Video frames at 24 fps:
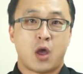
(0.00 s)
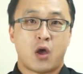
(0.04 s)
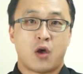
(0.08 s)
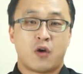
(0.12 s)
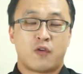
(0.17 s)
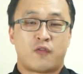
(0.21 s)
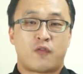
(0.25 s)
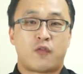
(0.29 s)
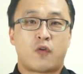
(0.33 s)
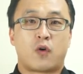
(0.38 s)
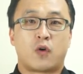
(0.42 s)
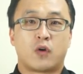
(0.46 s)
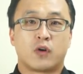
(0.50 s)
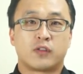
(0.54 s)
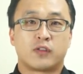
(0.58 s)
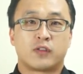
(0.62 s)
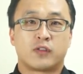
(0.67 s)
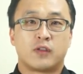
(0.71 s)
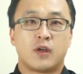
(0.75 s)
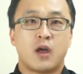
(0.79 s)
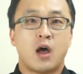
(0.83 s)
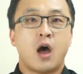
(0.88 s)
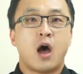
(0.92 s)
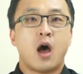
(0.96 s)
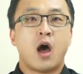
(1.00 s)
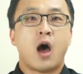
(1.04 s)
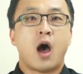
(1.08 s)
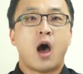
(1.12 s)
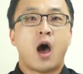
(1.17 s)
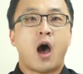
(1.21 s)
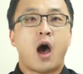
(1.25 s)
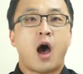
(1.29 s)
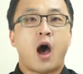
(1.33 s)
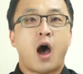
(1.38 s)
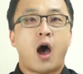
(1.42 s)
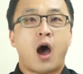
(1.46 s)
Fourth,
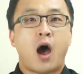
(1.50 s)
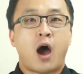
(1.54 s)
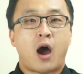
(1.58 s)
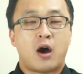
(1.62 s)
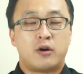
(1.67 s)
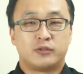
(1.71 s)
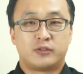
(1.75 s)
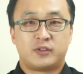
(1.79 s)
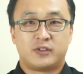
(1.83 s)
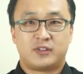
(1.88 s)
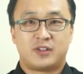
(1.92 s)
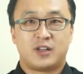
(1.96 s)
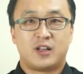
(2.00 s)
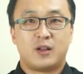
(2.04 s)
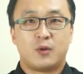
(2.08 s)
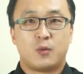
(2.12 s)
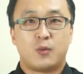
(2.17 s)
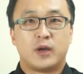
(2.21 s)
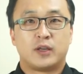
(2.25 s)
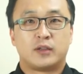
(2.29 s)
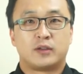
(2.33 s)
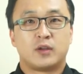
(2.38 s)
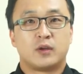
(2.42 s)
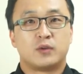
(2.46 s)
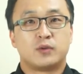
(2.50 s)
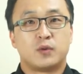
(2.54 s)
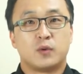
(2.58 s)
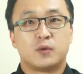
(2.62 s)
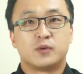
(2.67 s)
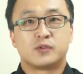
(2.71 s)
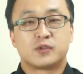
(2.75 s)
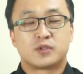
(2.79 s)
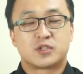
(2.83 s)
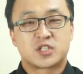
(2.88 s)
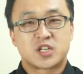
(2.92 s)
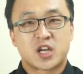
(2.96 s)
how to deal with
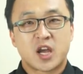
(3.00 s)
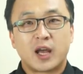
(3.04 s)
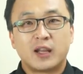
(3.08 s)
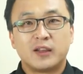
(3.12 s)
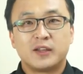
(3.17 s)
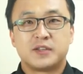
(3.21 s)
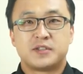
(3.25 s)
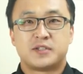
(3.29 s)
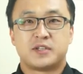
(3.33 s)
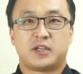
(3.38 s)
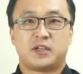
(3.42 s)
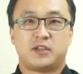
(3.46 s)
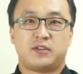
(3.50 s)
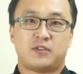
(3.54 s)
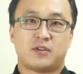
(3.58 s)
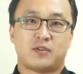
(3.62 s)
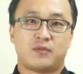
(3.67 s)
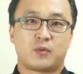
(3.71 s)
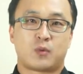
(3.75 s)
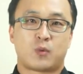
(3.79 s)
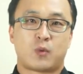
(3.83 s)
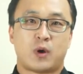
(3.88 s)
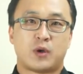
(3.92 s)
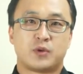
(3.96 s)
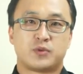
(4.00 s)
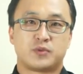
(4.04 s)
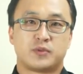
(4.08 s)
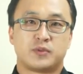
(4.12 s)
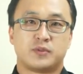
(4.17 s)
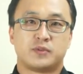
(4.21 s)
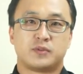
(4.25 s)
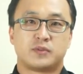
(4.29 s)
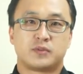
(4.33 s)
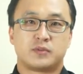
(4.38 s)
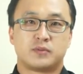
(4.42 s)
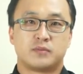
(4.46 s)
those challenging interview
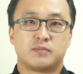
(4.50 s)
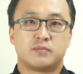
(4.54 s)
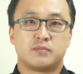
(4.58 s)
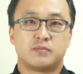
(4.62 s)
questions.